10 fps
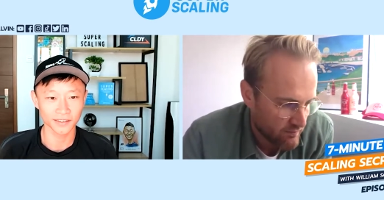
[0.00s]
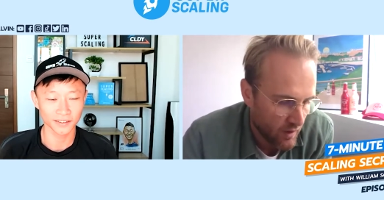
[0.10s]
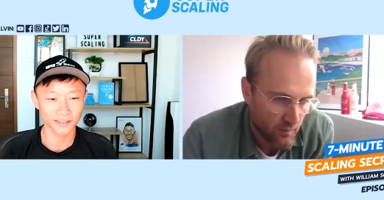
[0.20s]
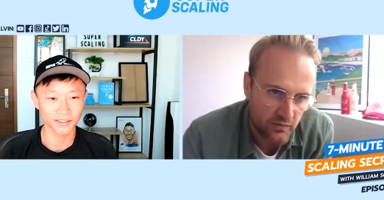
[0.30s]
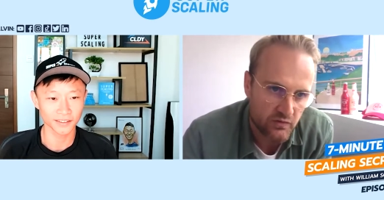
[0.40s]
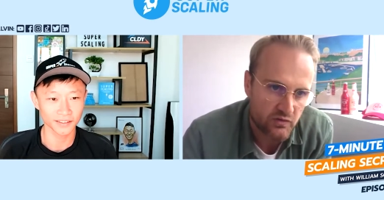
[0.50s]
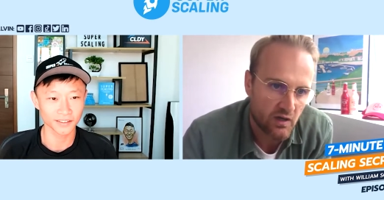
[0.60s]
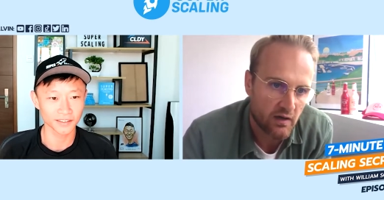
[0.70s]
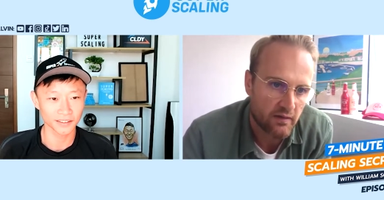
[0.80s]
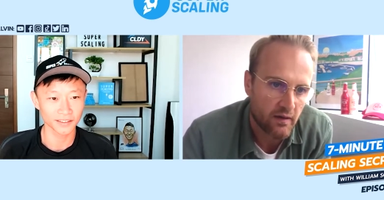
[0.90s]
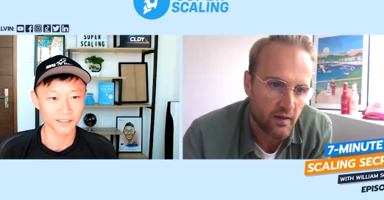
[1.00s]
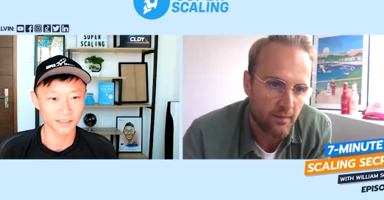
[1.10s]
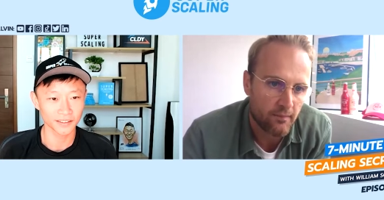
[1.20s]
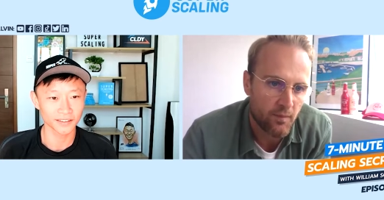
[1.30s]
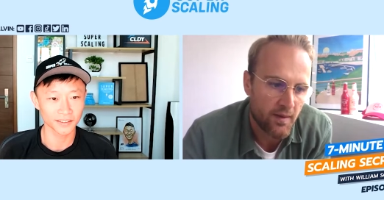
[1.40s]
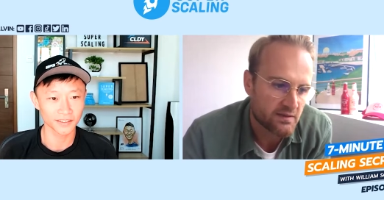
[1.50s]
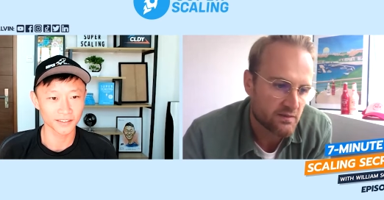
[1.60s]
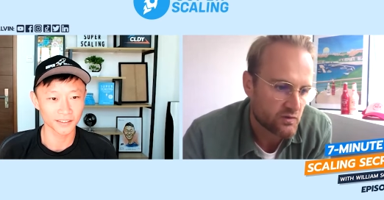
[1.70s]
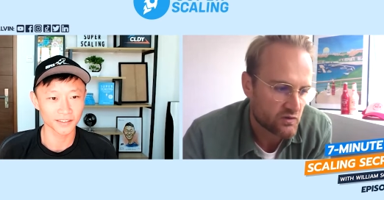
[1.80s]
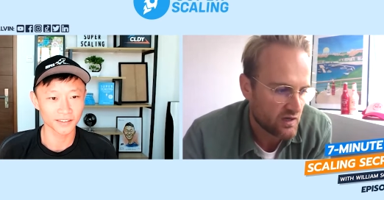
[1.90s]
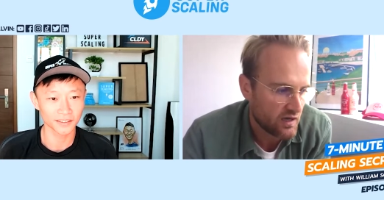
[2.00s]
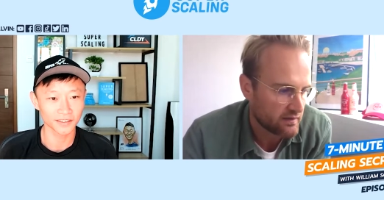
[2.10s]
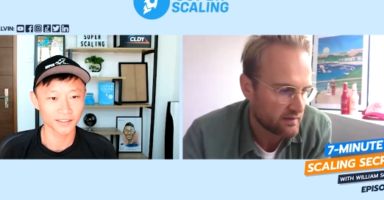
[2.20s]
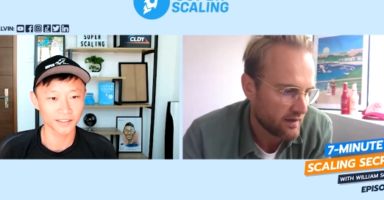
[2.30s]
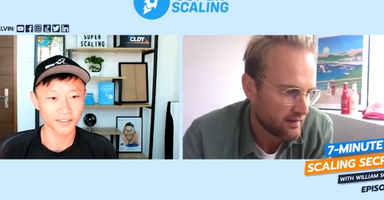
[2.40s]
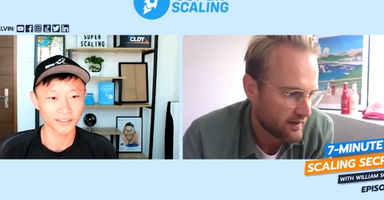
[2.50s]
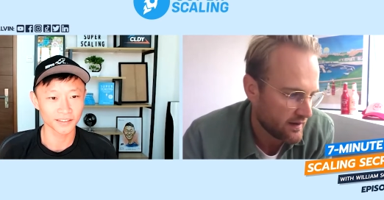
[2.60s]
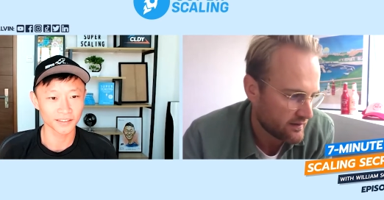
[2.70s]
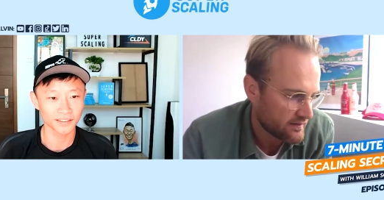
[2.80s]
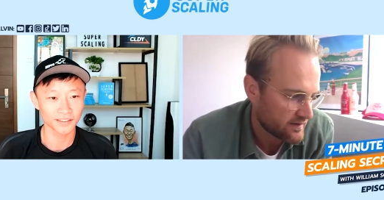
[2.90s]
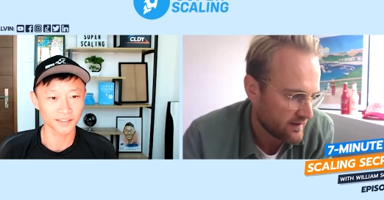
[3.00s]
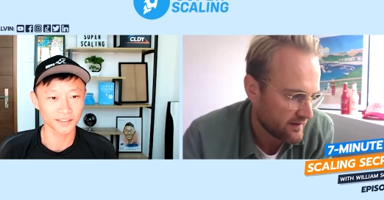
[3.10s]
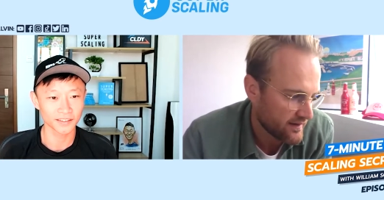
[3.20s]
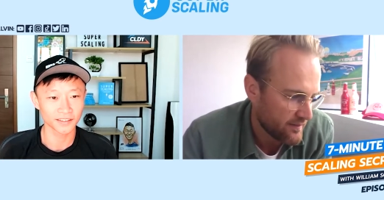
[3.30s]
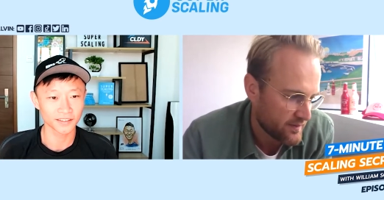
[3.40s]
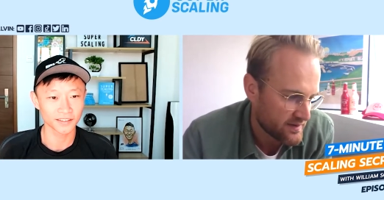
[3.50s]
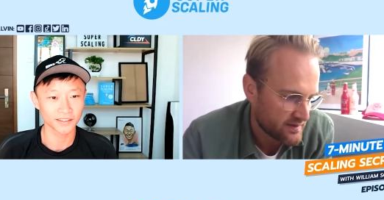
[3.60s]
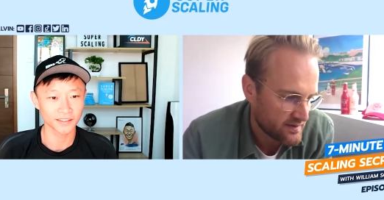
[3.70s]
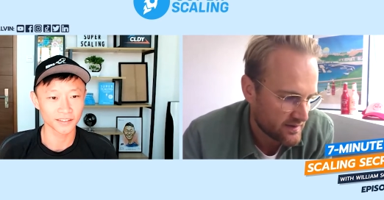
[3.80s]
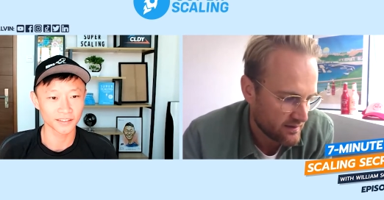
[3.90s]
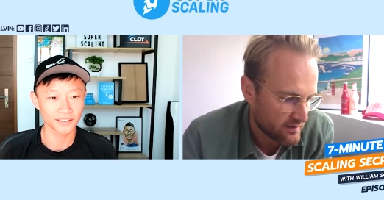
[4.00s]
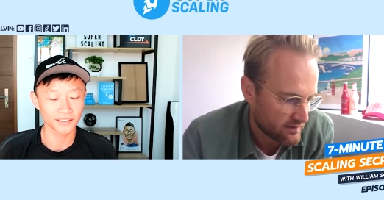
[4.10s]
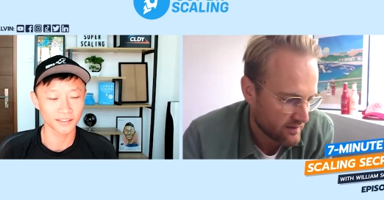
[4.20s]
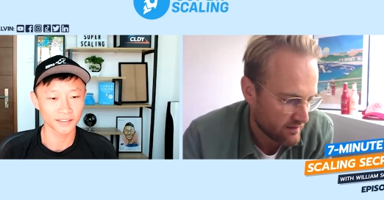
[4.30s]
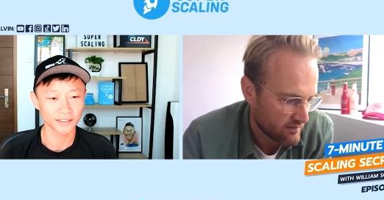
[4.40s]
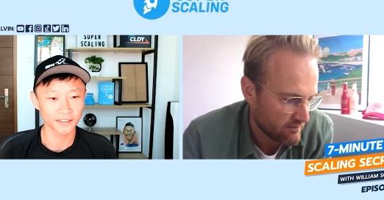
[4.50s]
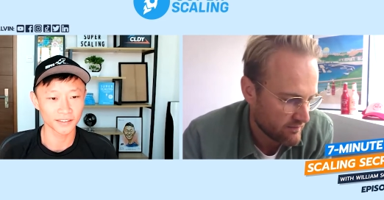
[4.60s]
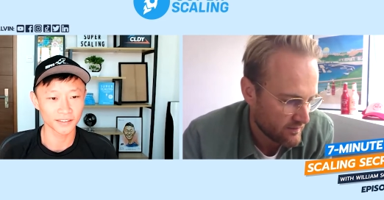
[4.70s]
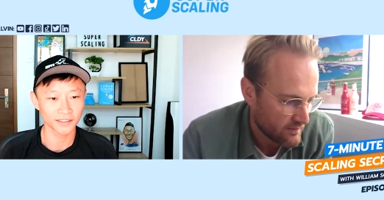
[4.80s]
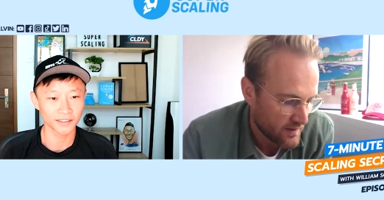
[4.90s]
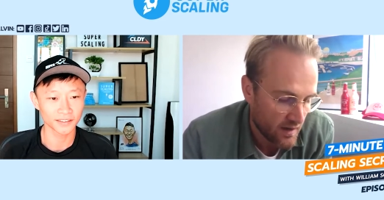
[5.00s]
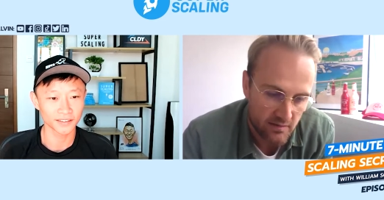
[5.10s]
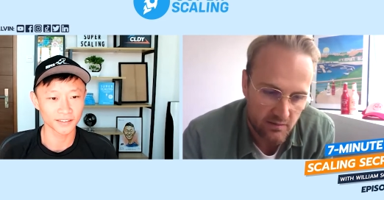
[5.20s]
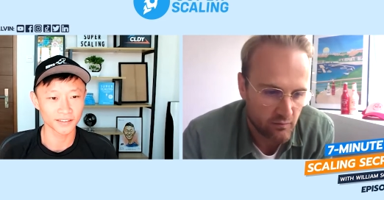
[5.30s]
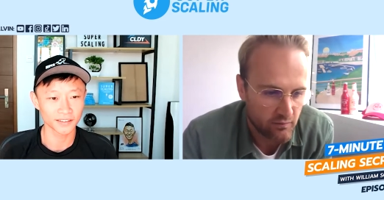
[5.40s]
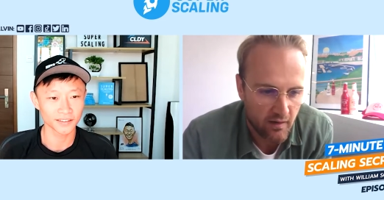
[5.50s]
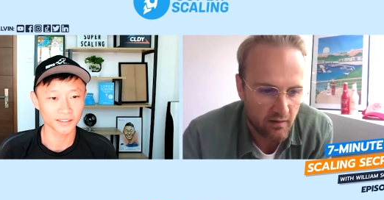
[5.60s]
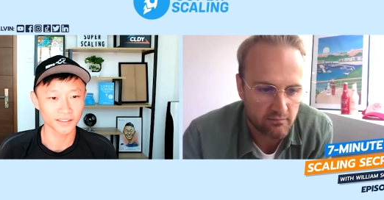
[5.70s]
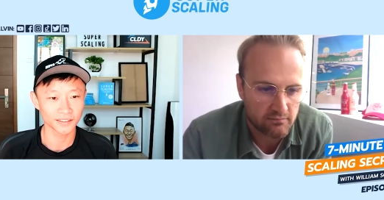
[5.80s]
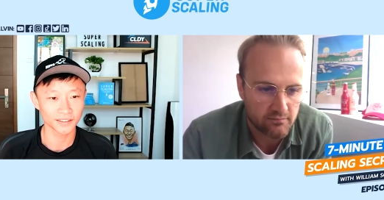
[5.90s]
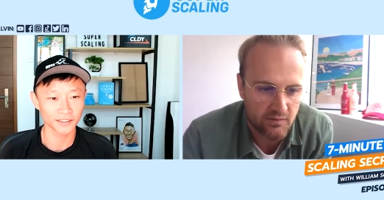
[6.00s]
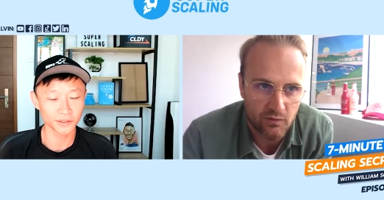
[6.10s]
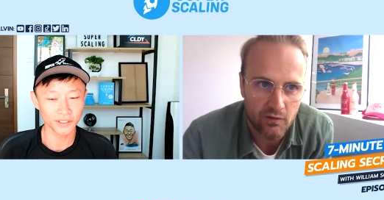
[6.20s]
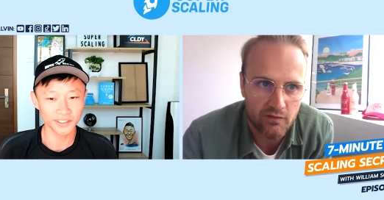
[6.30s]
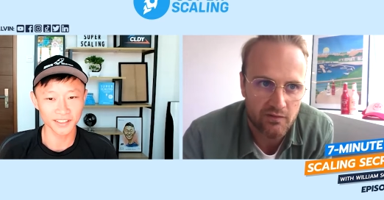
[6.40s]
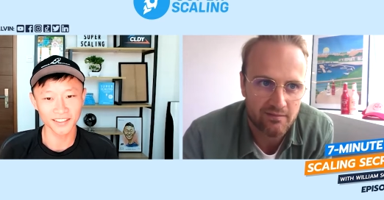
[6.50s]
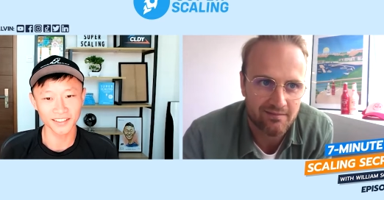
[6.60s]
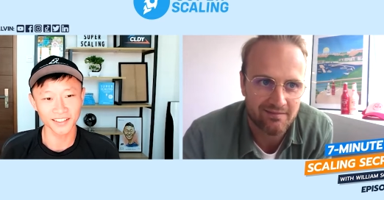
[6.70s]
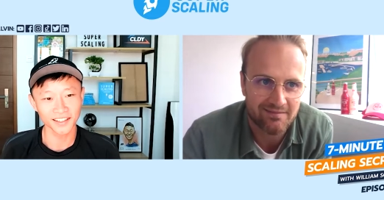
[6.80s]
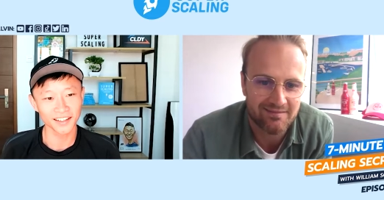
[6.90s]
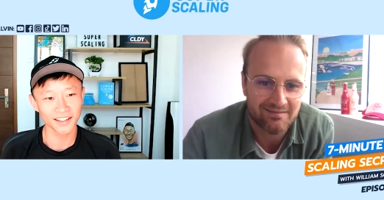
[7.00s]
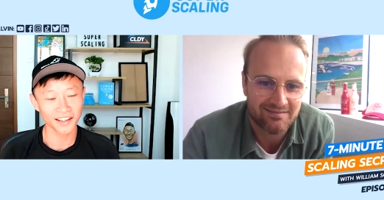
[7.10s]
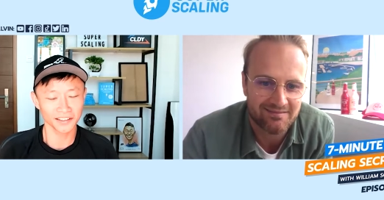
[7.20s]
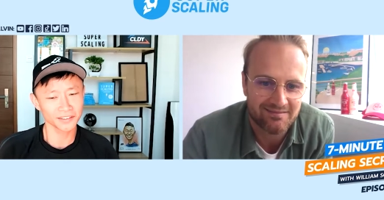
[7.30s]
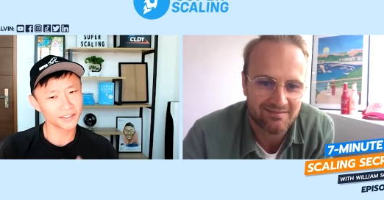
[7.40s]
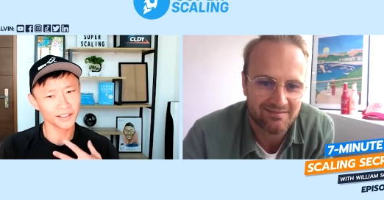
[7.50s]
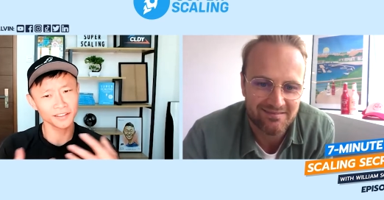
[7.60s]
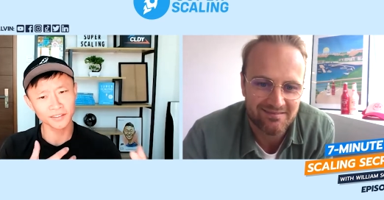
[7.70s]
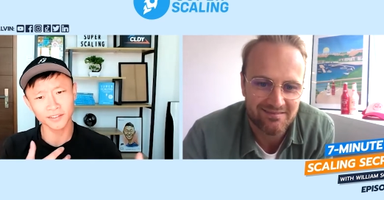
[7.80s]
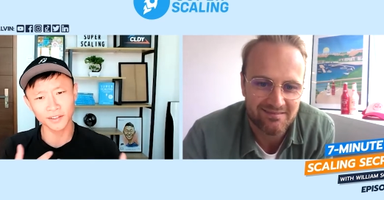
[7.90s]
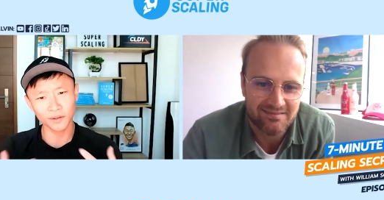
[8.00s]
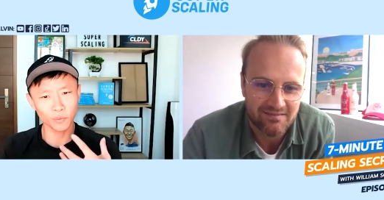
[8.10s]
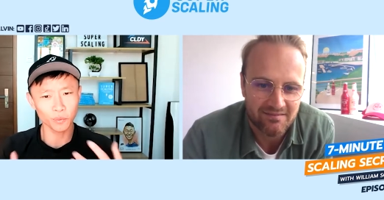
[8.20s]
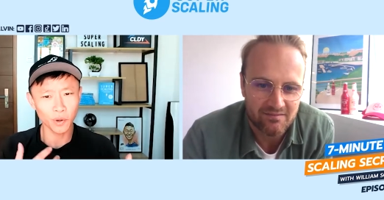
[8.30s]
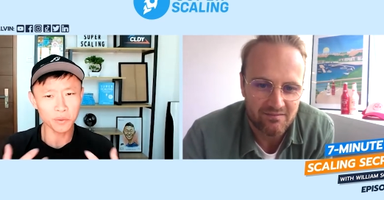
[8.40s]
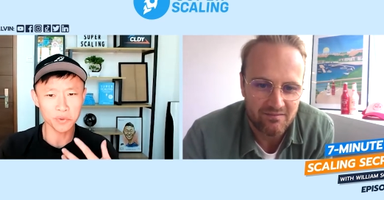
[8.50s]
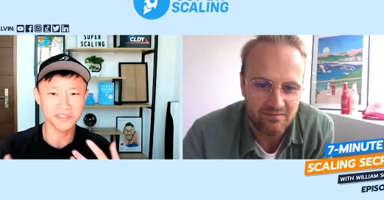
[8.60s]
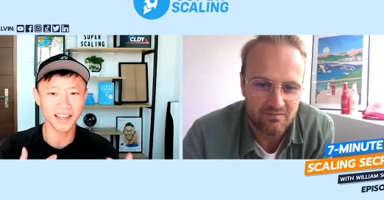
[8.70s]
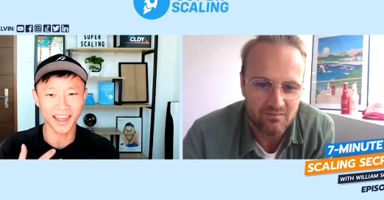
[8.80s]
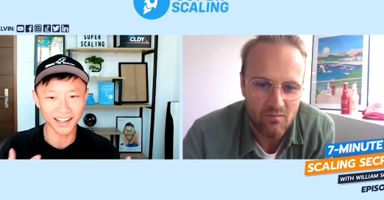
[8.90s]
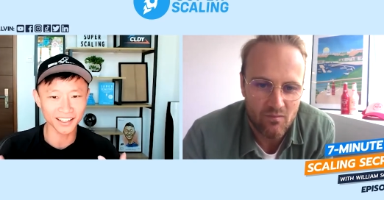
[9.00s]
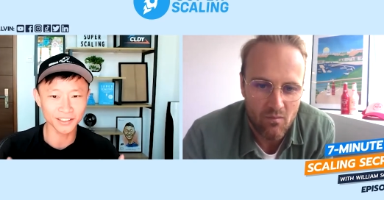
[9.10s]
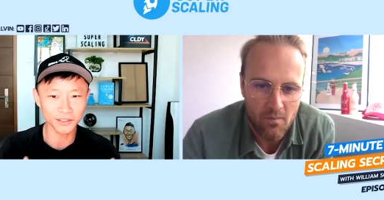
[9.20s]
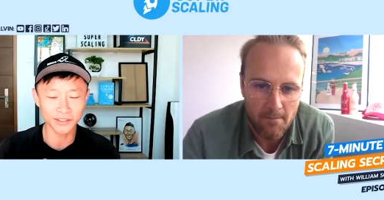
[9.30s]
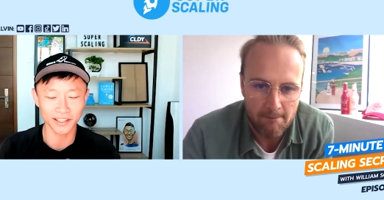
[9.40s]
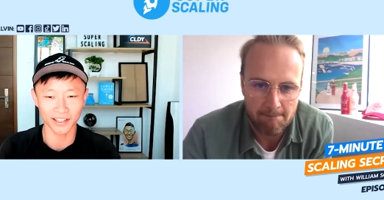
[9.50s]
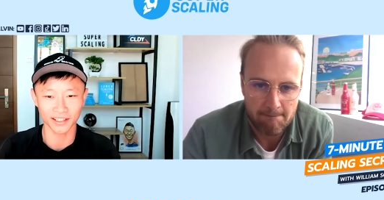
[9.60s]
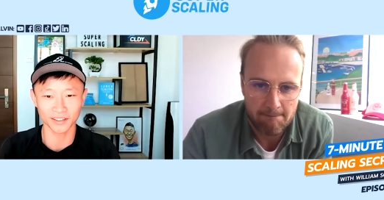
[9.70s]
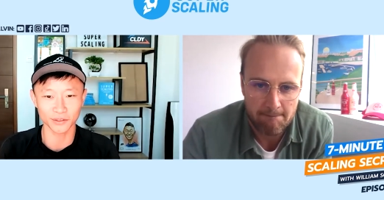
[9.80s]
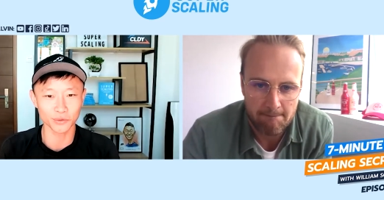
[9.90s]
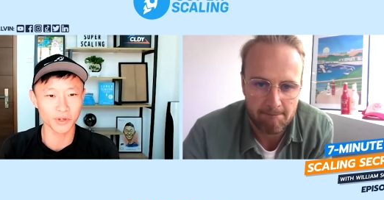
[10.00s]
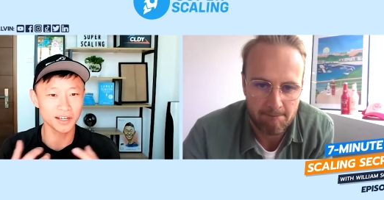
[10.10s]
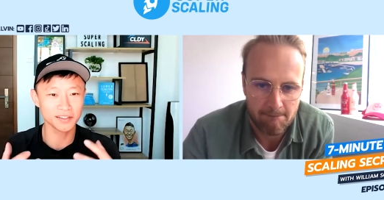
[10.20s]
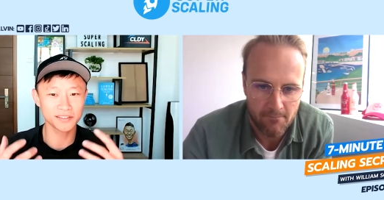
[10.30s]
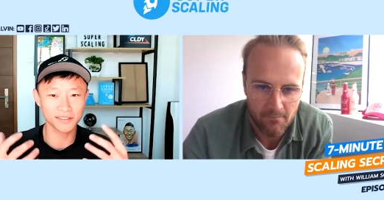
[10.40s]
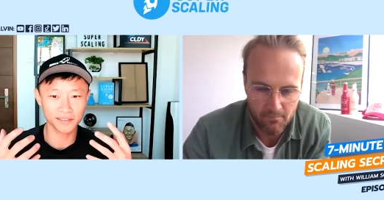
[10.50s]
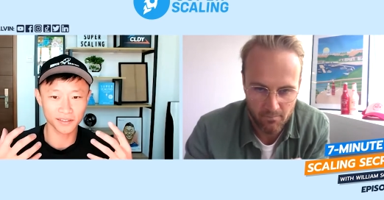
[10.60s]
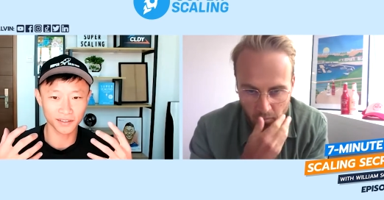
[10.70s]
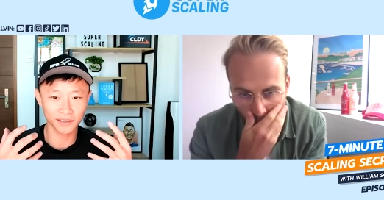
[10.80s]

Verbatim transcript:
Speaker 1: moment to start uh, momentum to start that that uh, that business. And um, yeah, so far
Speaker 2: so okay. good. And and what was the angle that you guys